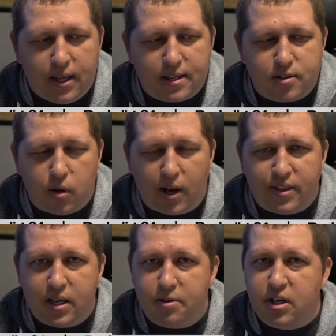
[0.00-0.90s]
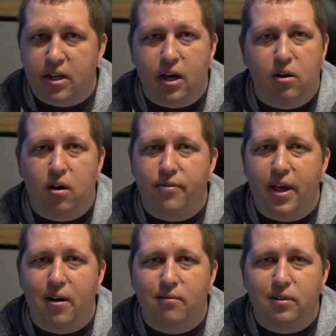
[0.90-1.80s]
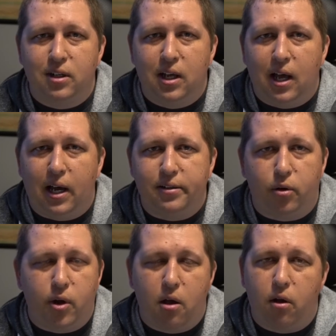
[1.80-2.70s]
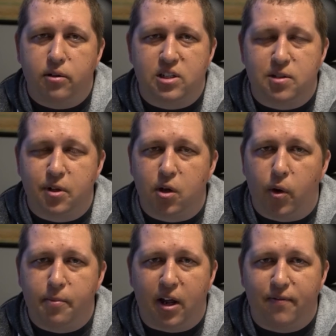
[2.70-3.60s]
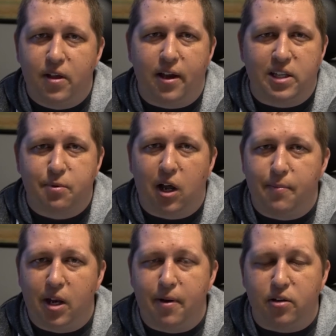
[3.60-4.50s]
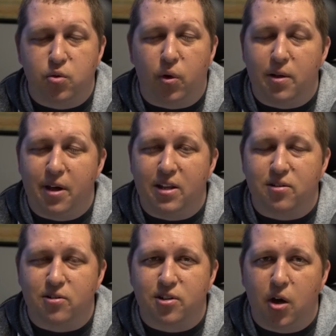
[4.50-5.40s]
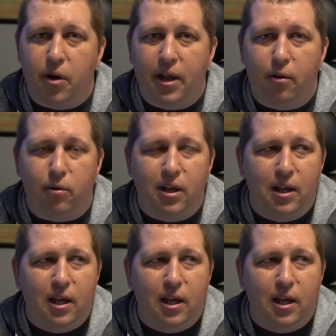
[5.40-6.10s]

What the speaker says: Yeah, so I think I'm just going to cut it off there. I don't know how long this has been going, but I feel like it's probably been about 20 minutes or so, and I don't